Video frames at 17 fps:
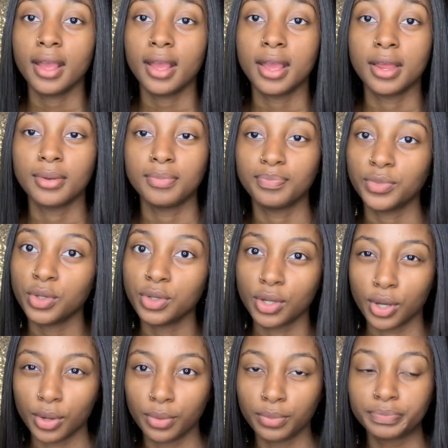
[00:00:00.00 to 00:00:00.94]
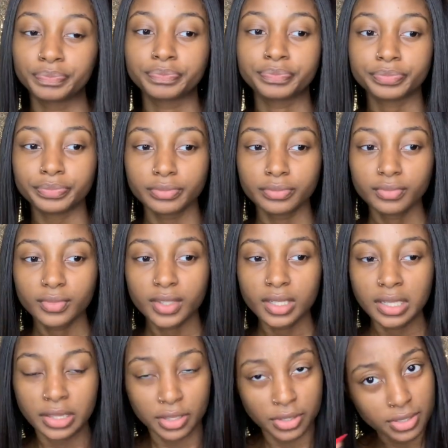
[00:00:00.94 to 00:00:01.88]
And you know,
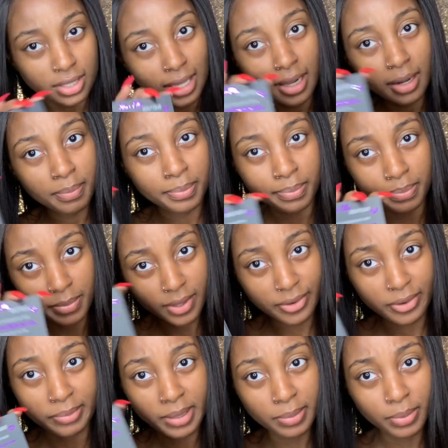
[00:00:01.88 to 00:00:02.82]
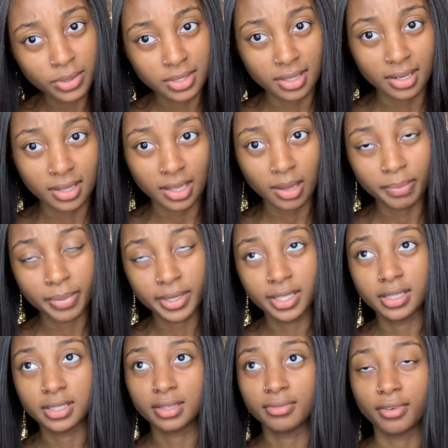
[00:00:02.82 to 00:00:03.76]
there's a lot of different people's
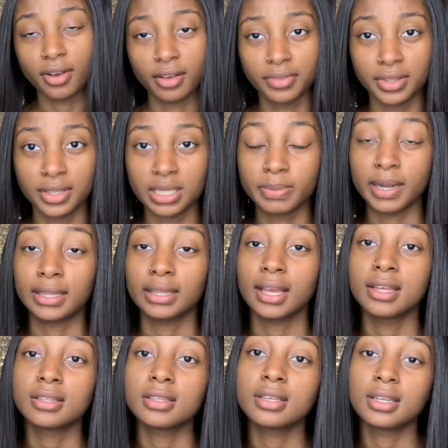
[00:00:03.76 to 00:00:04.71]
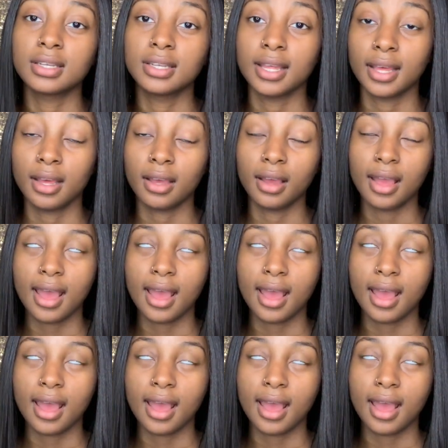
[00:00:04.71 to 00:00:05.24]
opinions involved in this, but at the end of the day,